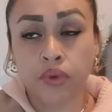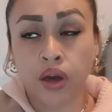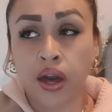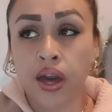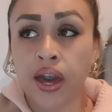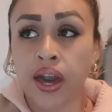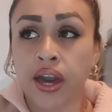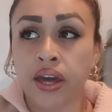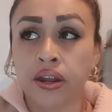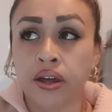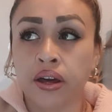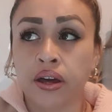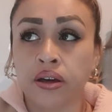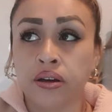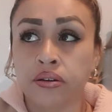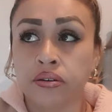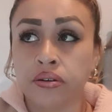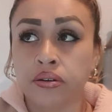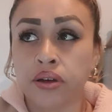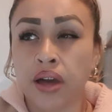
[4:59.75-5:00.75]
i had a,
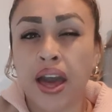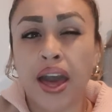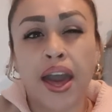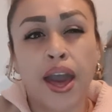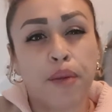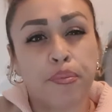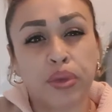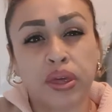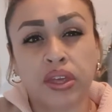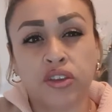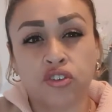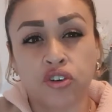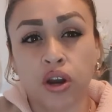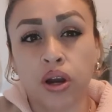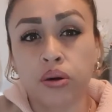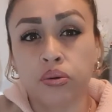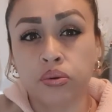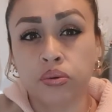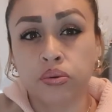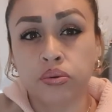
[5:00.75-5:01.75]
a happy
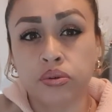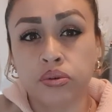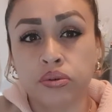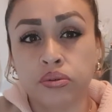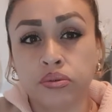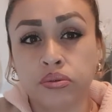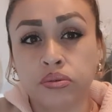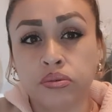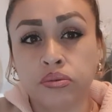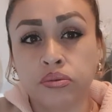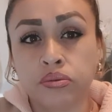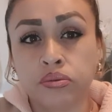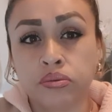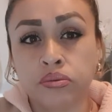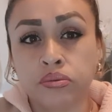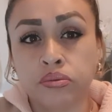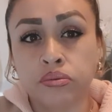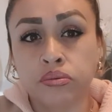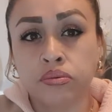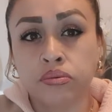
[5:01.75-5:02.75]
childhood
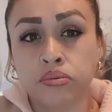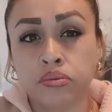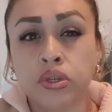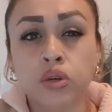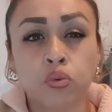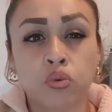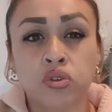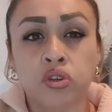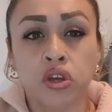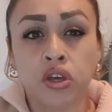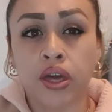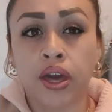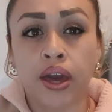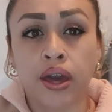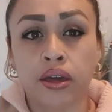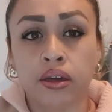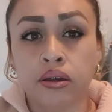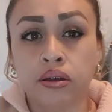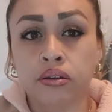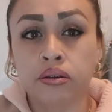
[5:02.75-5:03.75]
it was
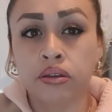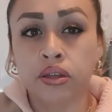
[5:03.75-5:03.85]
okay